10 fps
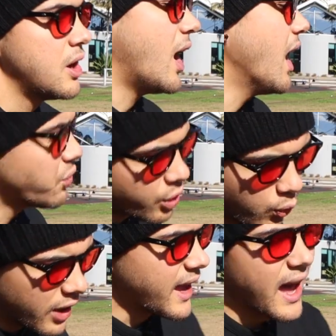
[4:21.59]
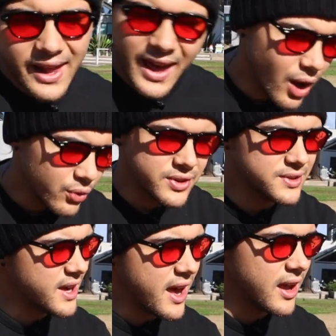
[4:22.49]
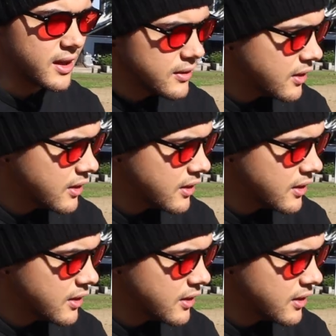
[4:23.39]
I've got to work 8 hours a day,